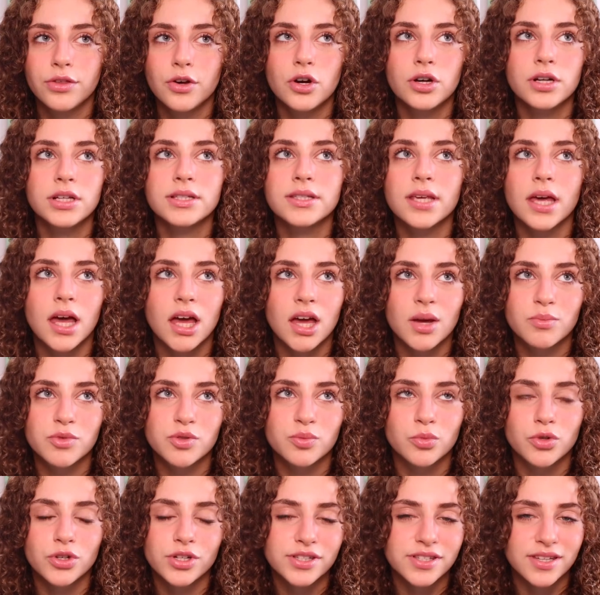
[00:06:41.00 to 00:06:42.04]
30 times
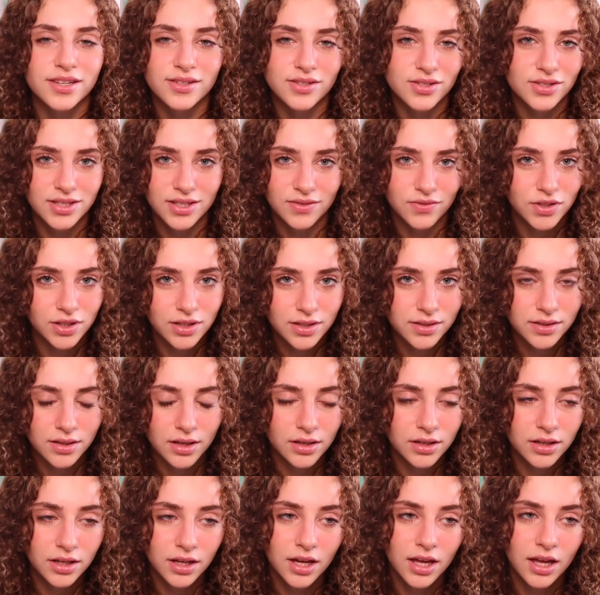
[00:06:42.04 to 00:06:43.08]
more sensitive to the
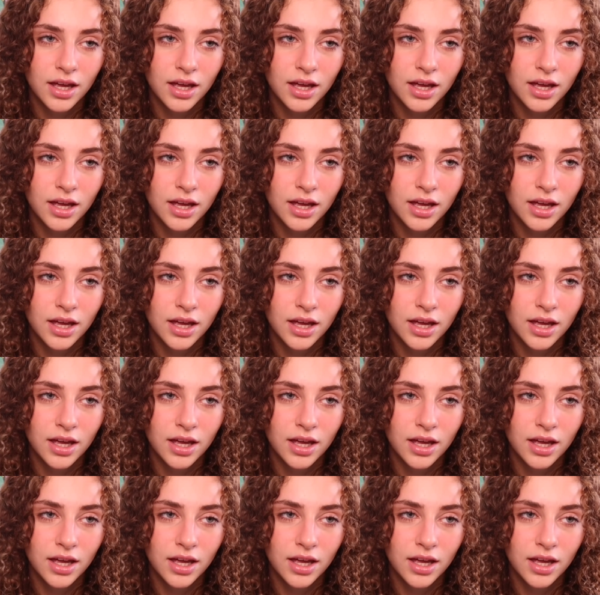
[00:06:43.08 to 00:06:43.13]
sun.